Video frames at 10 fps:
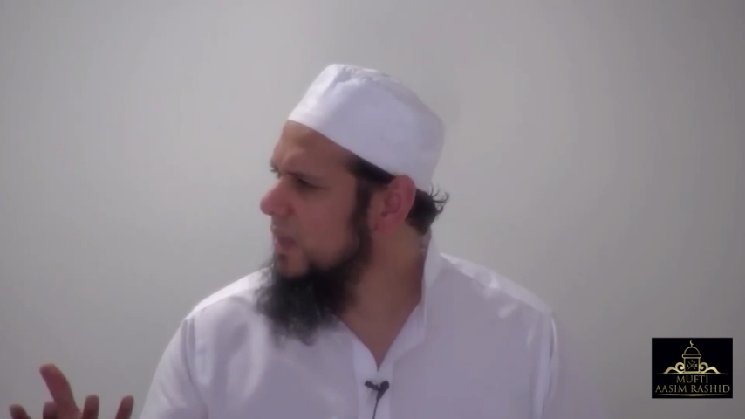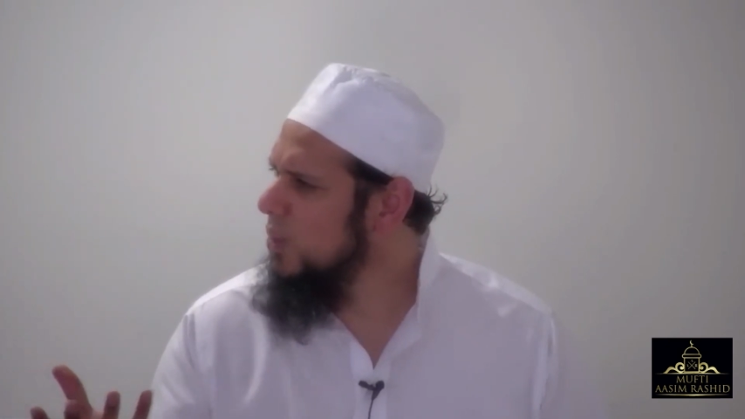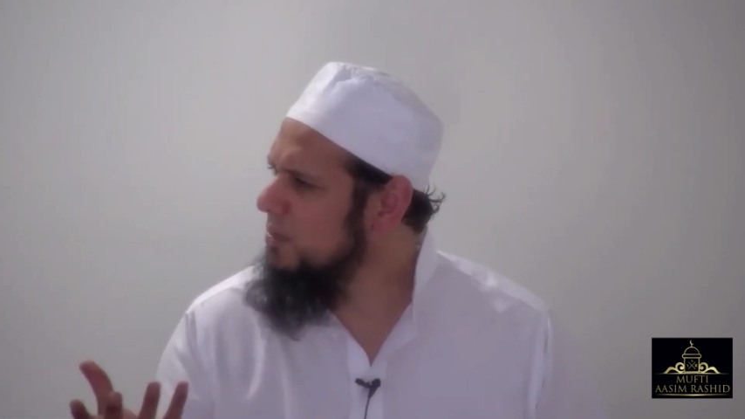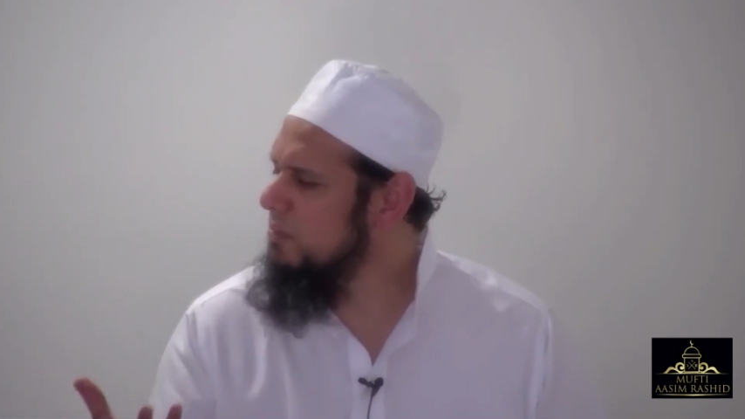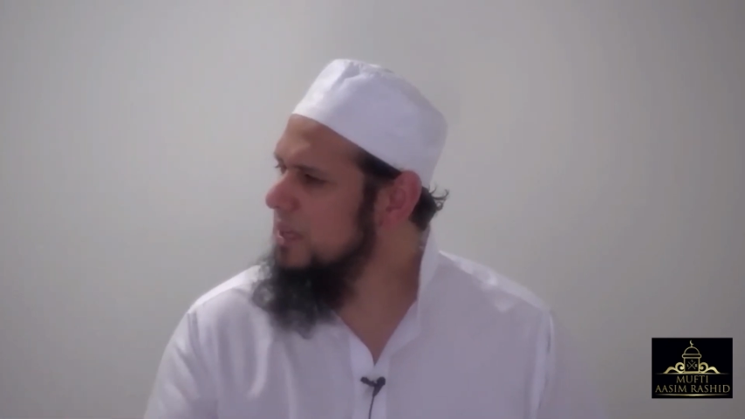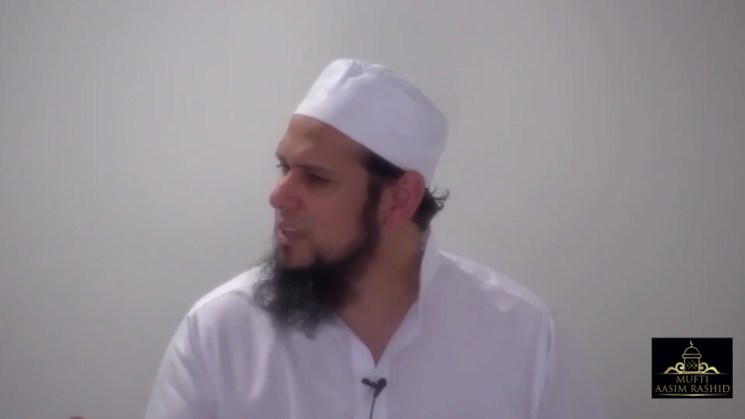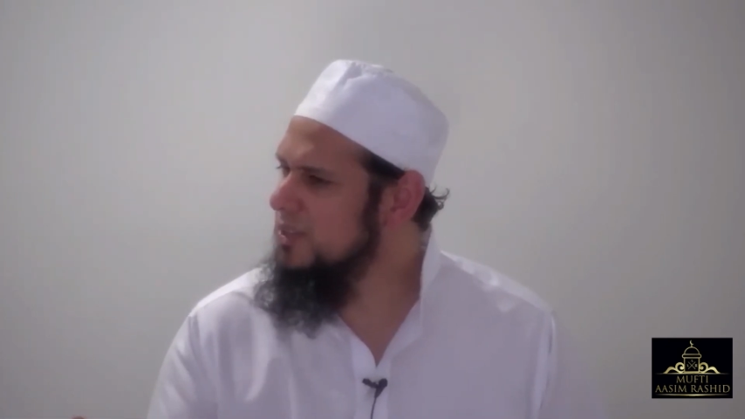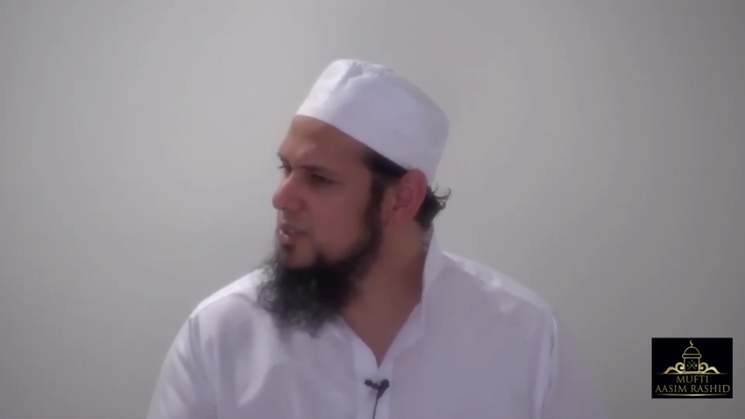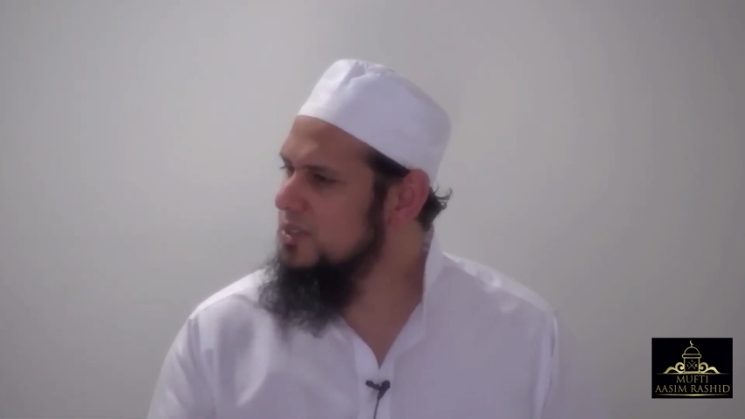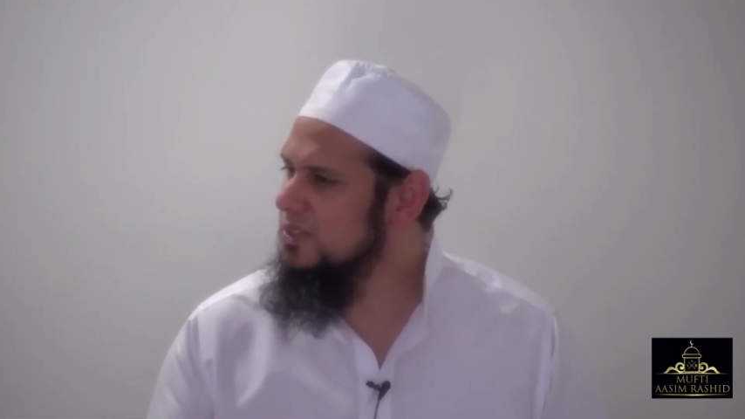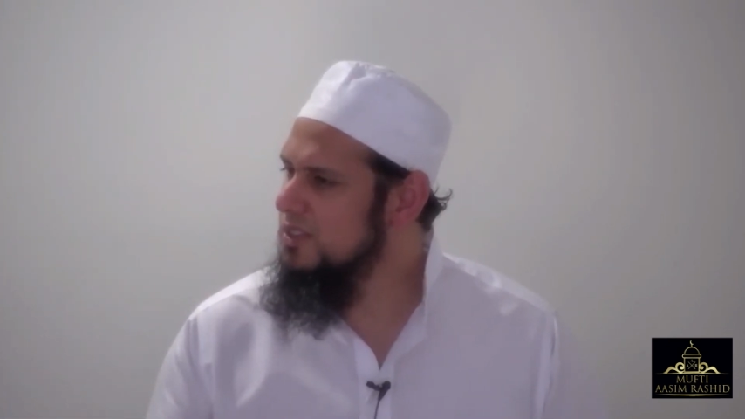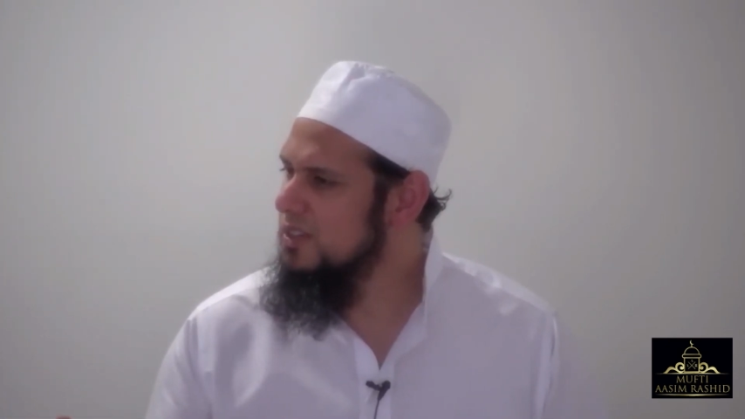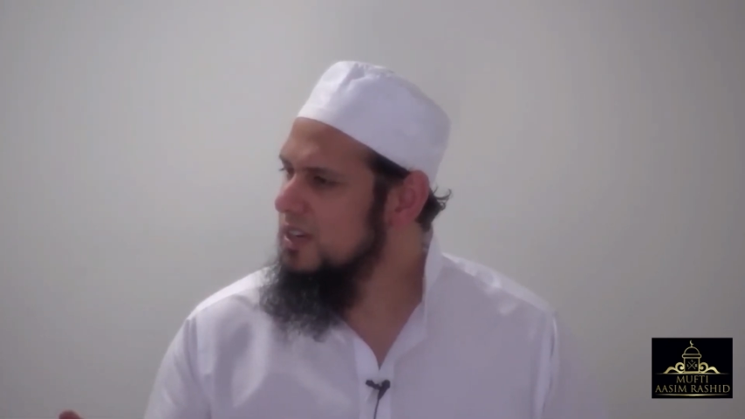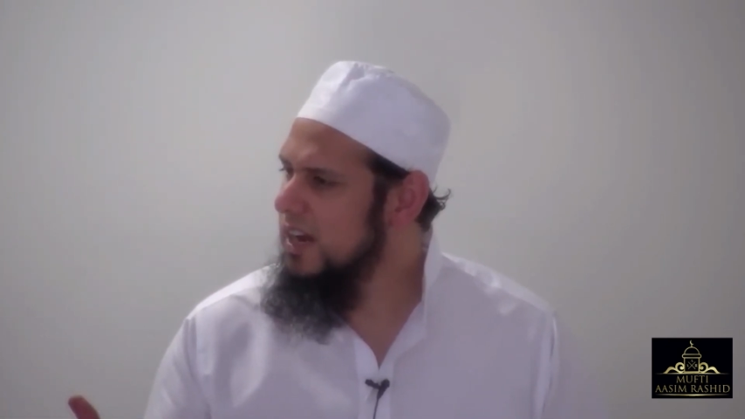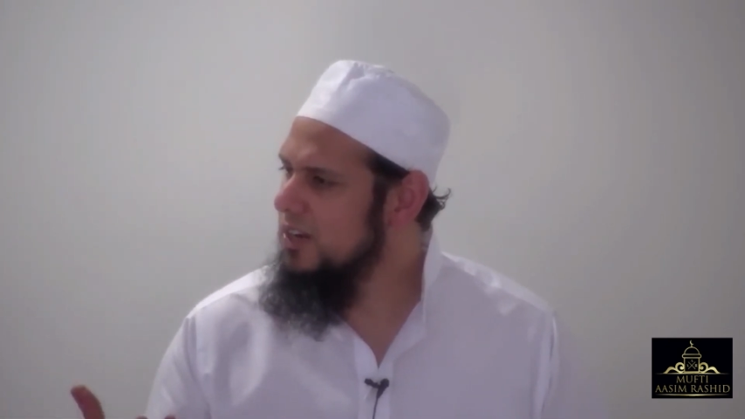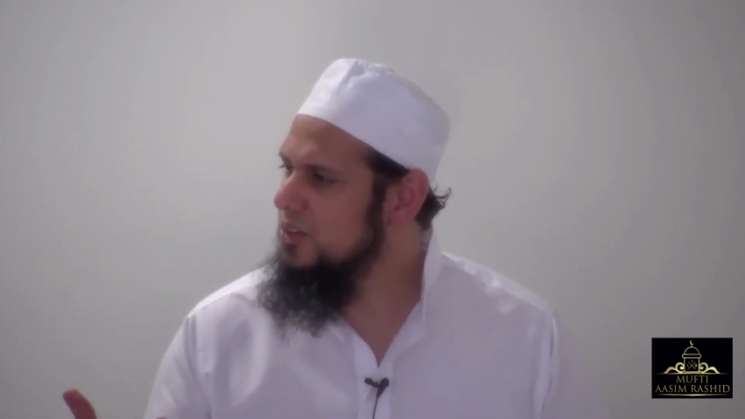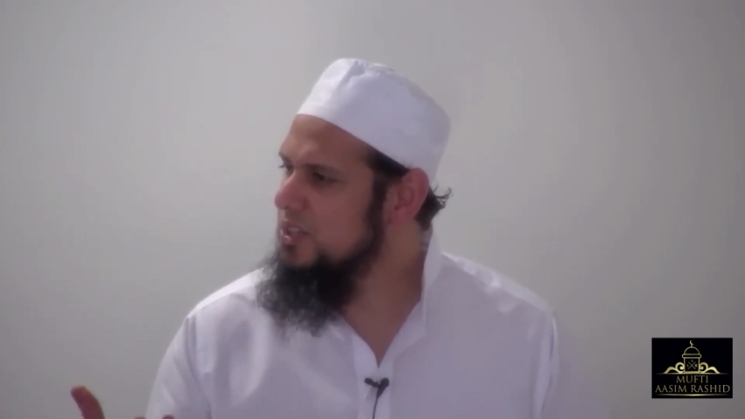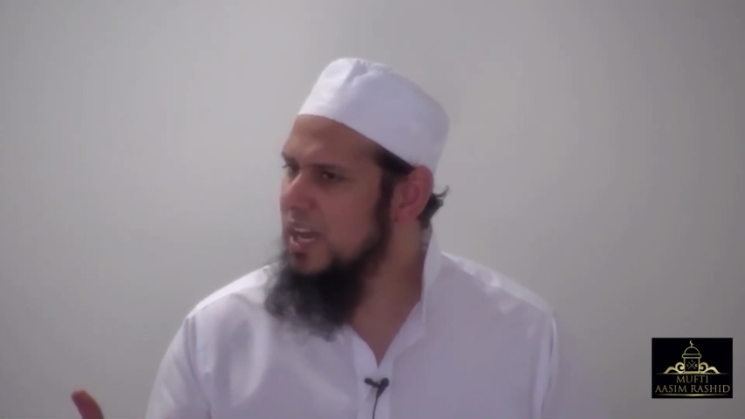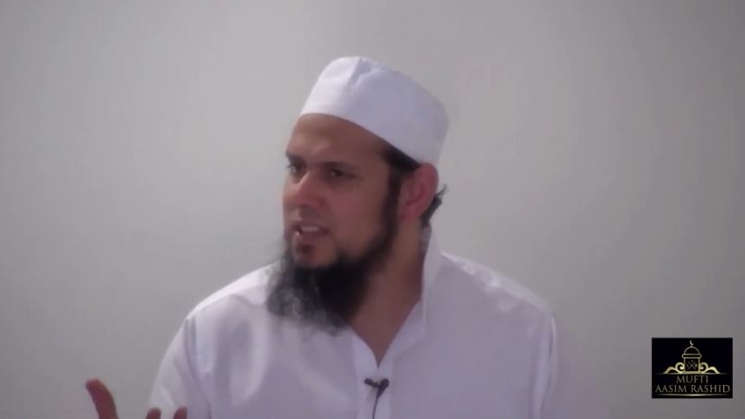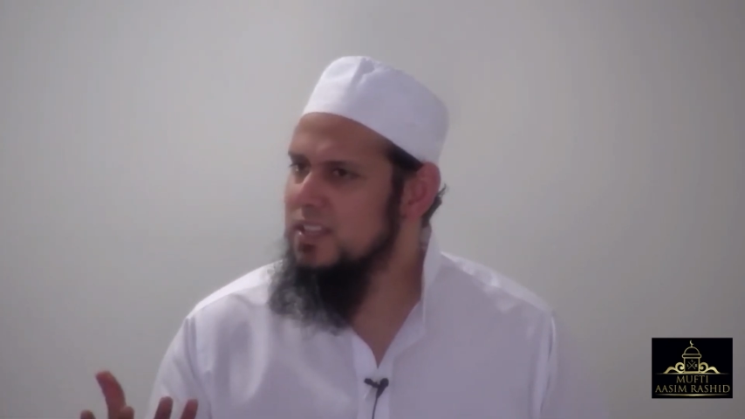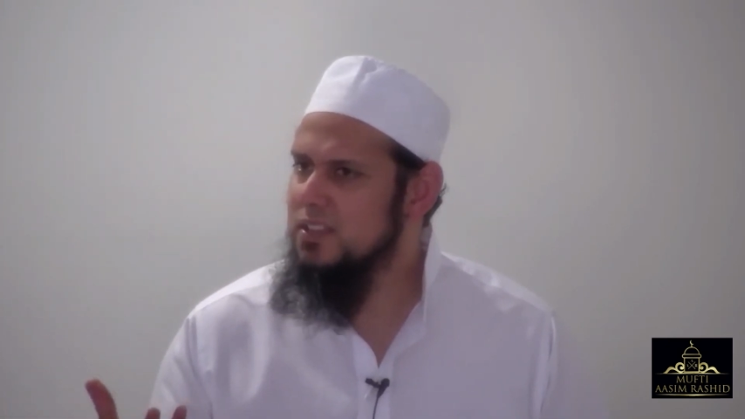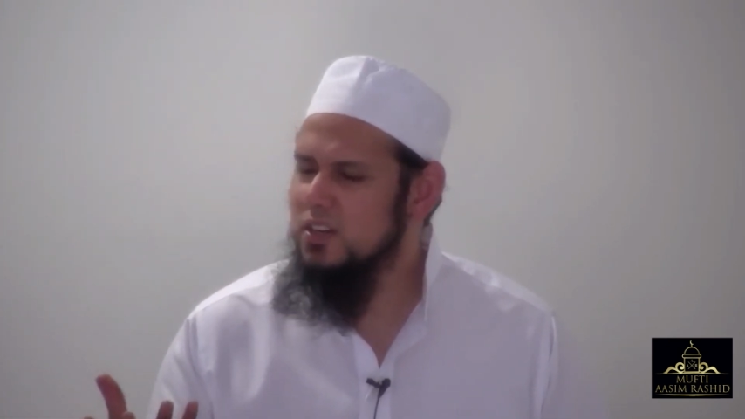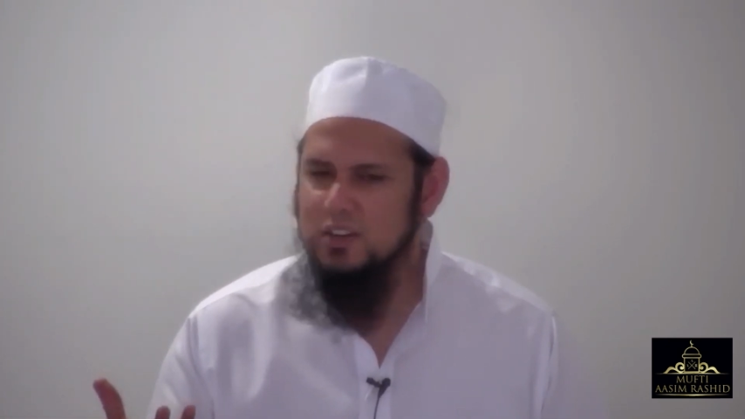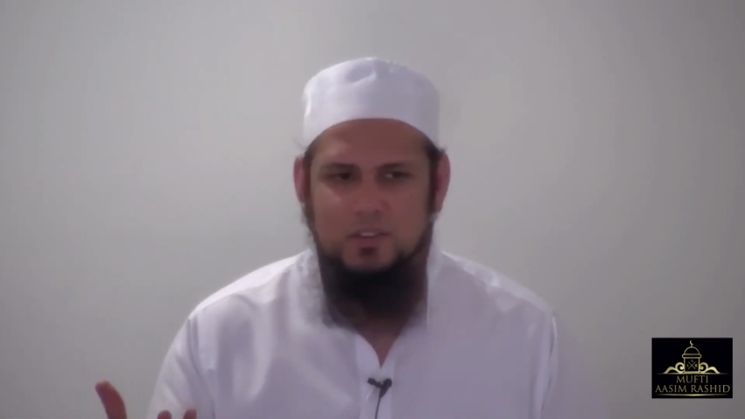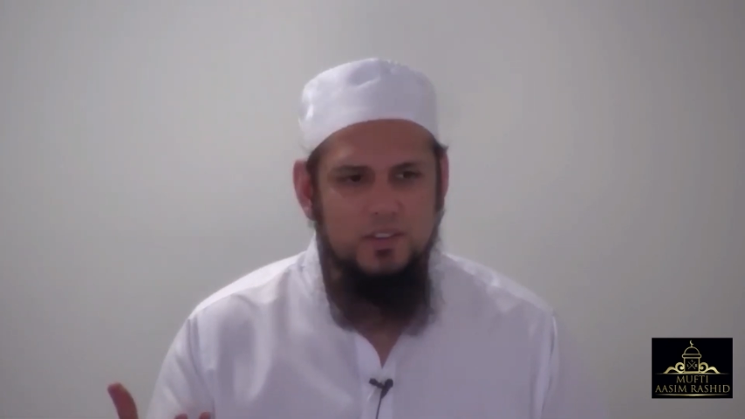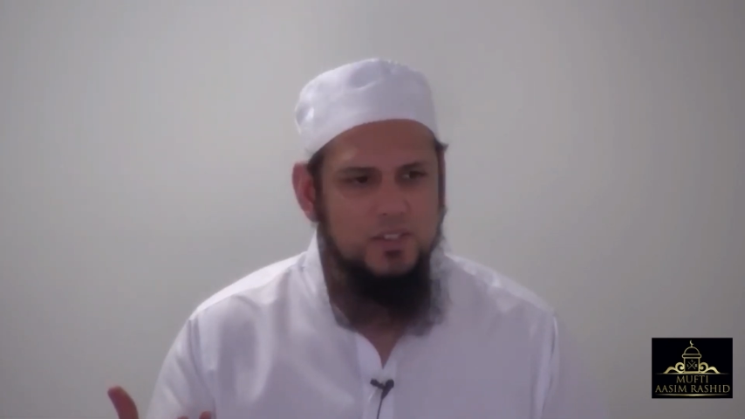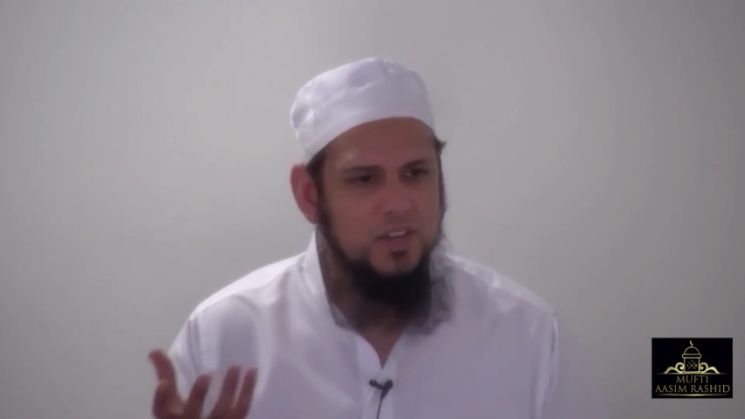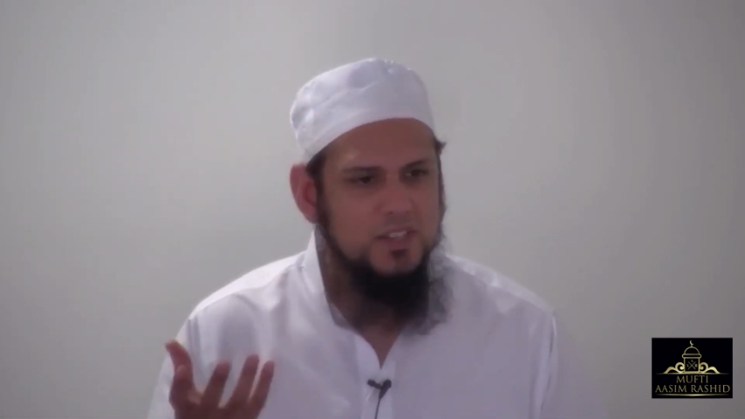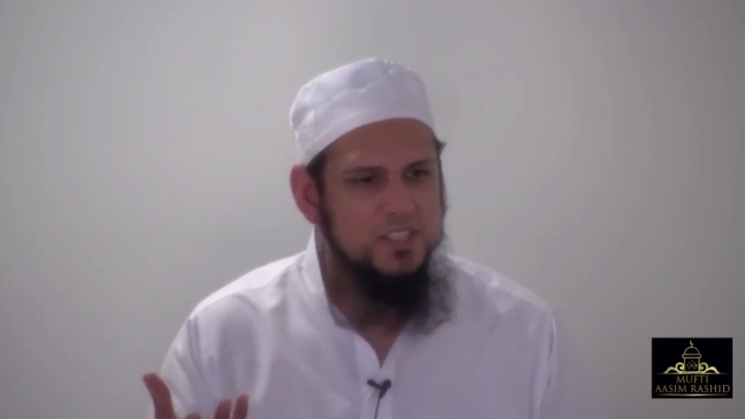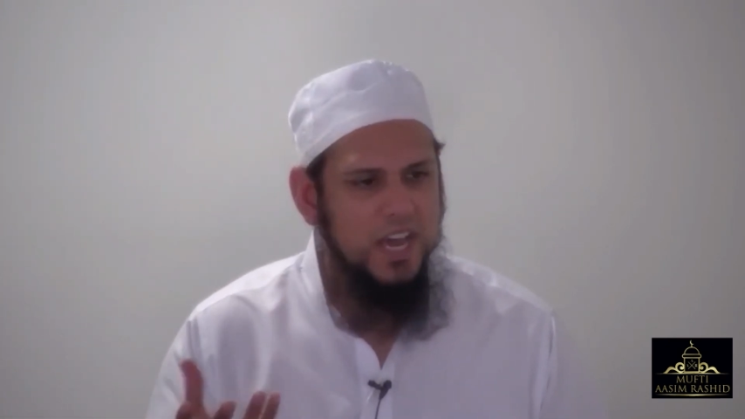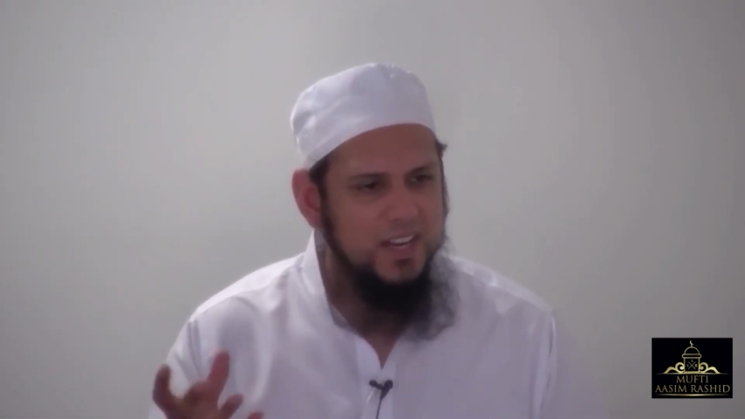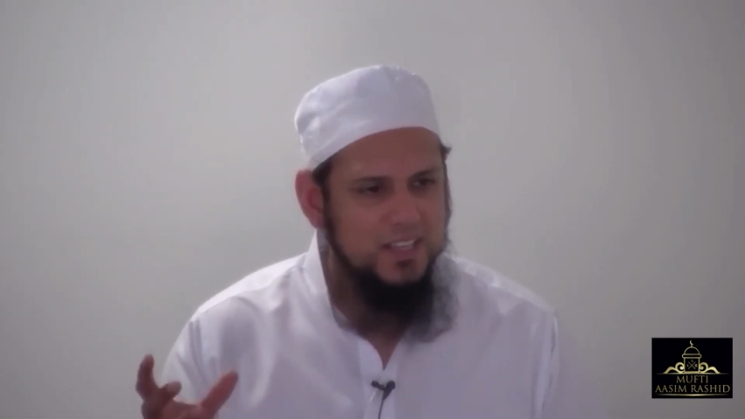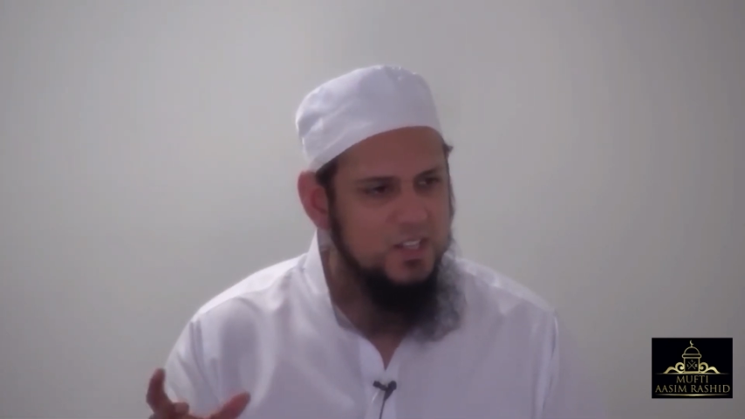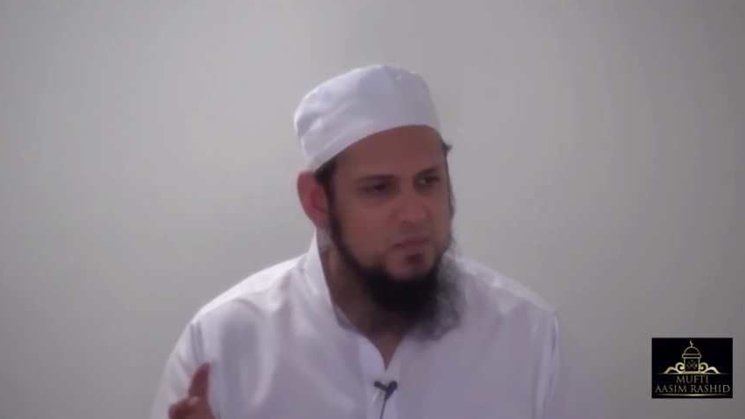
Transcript: Human beings understand that the earth is not static,